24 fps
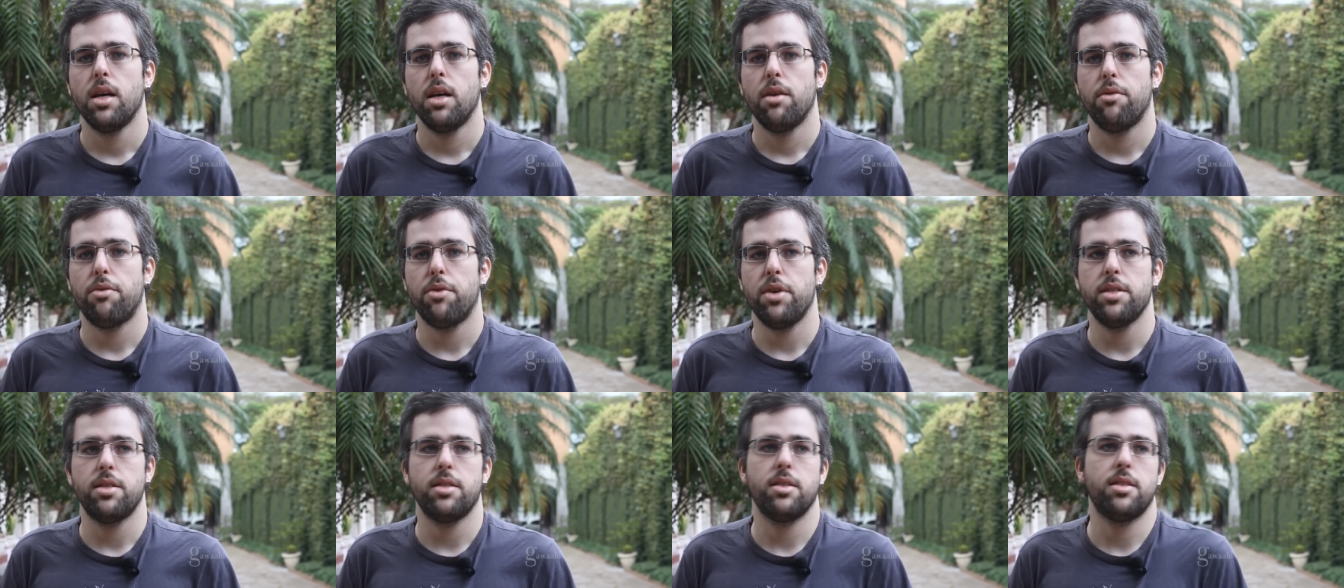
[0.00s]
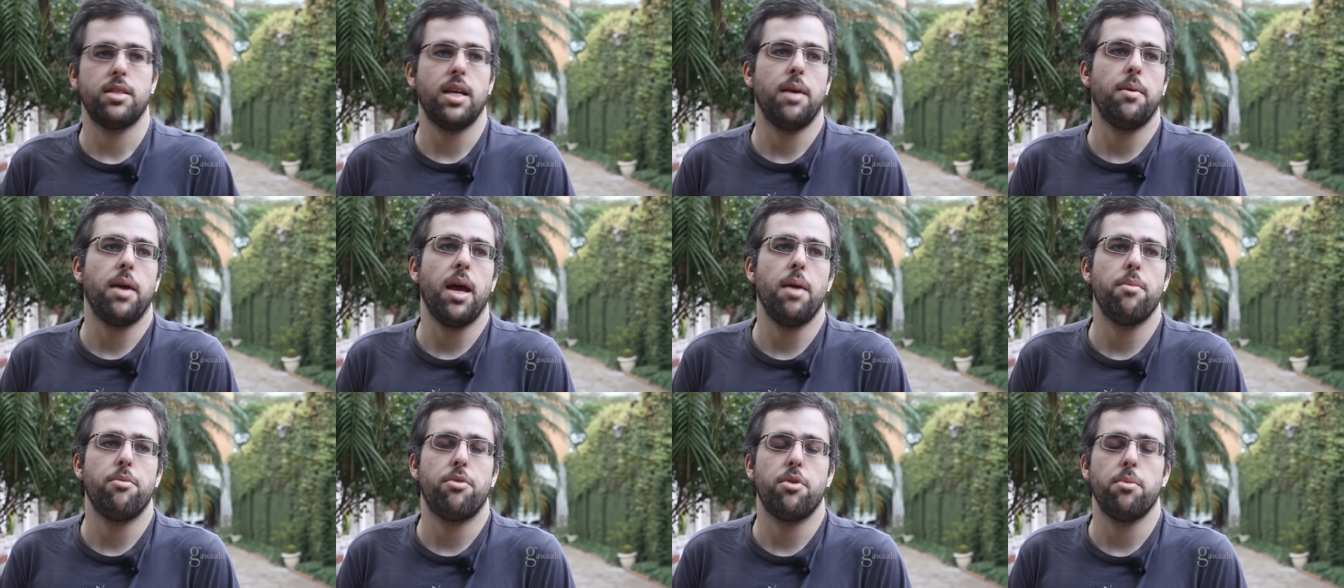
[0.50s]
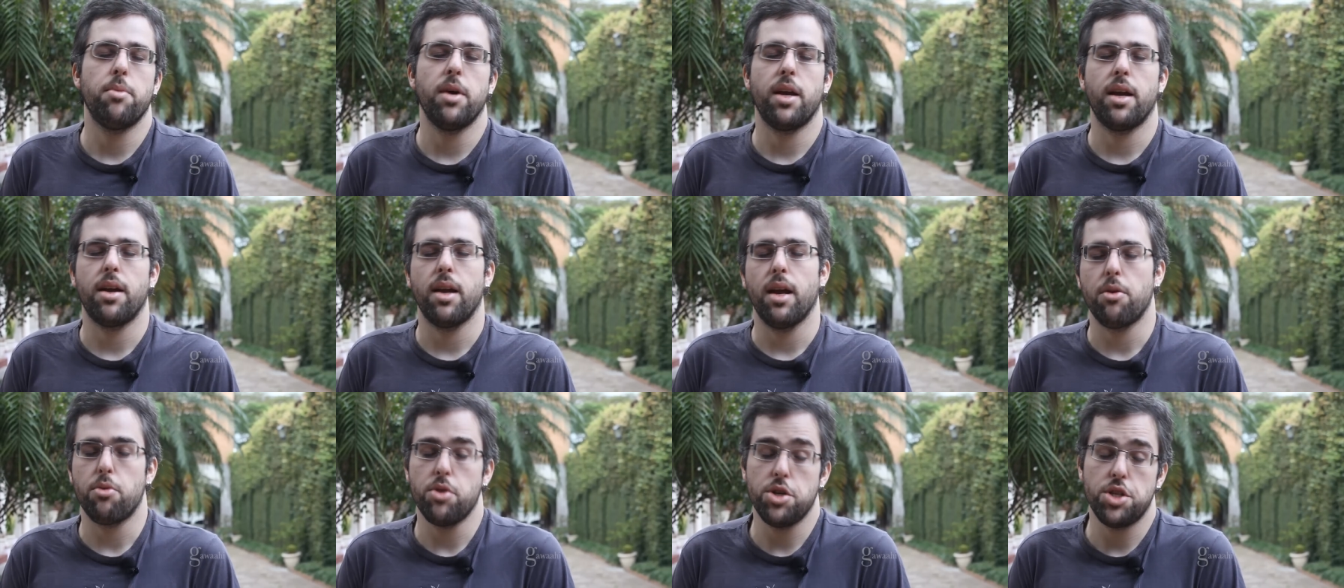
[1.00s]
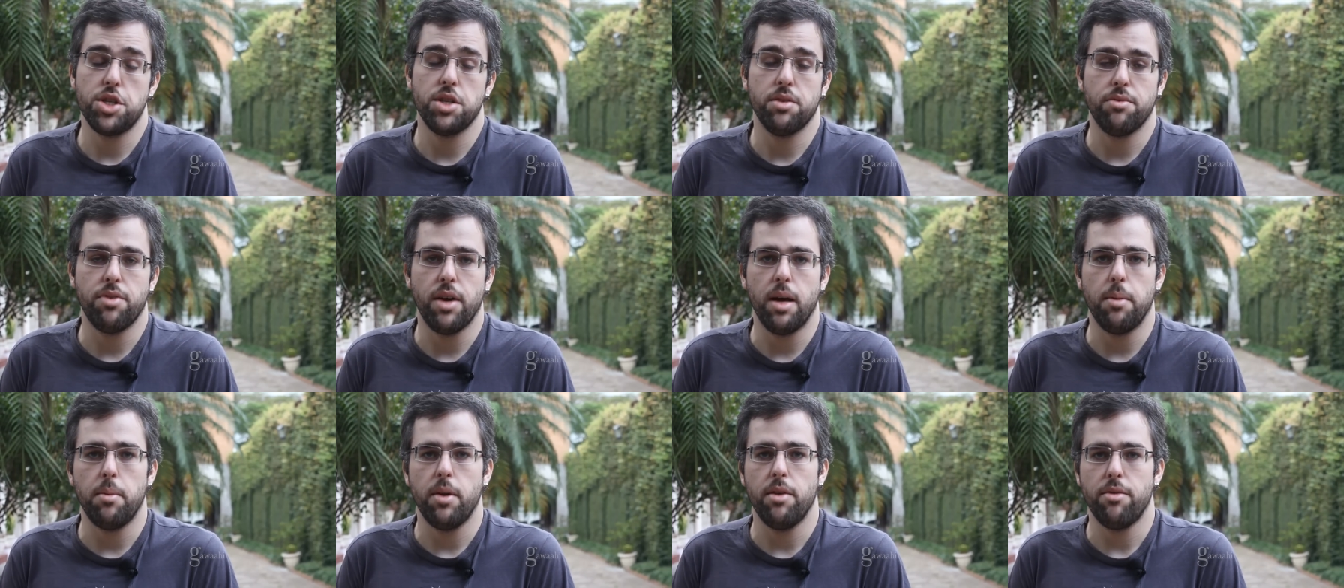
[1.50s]
For instance, I came from a Christian
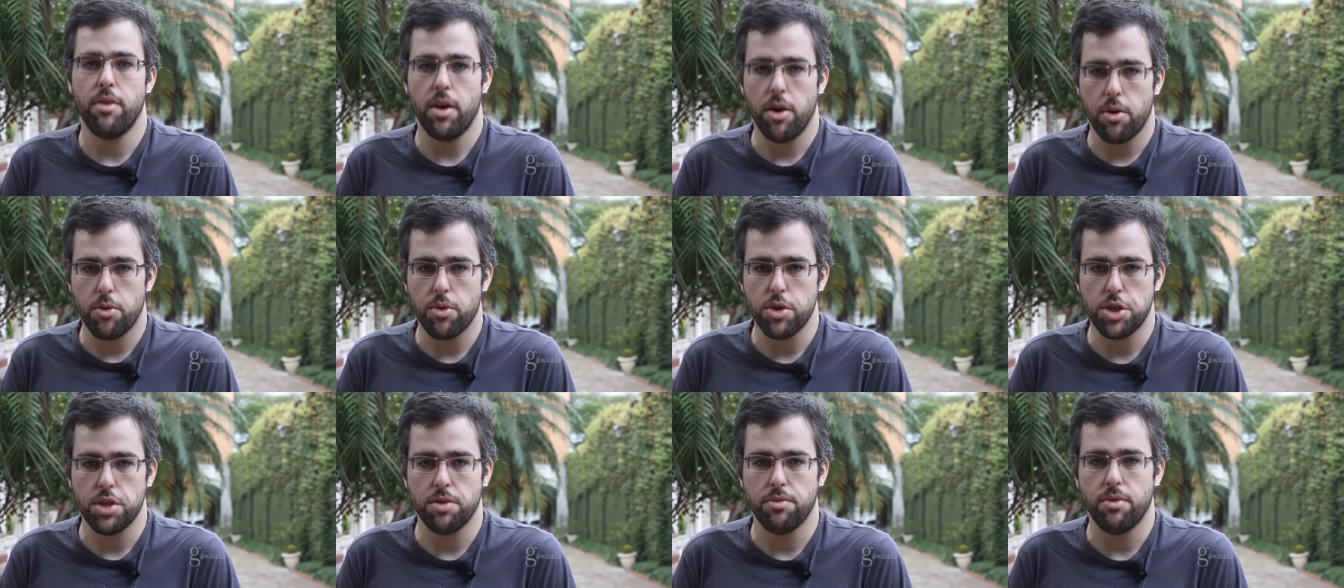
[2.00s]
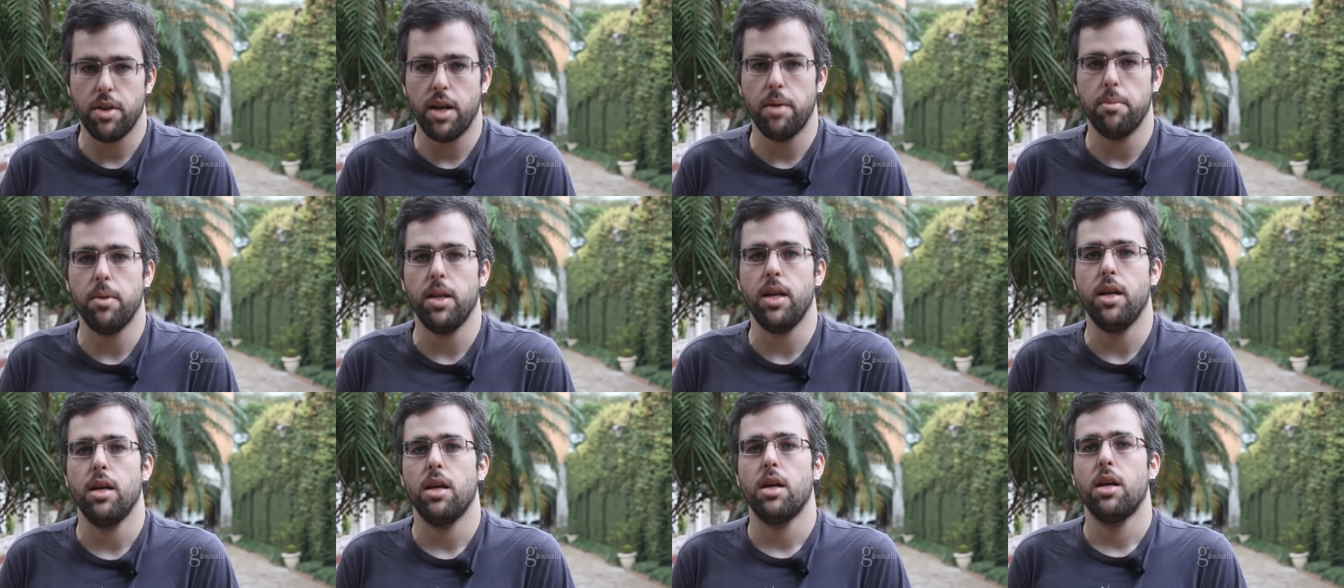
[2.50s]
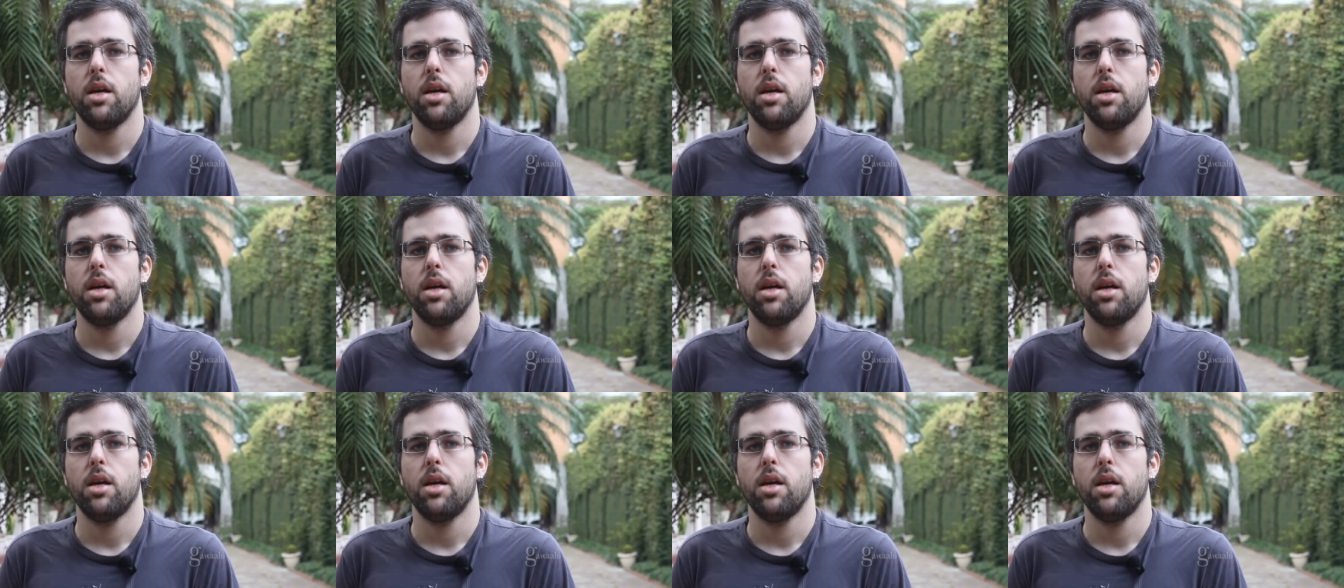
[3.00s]
family, a very Christian family,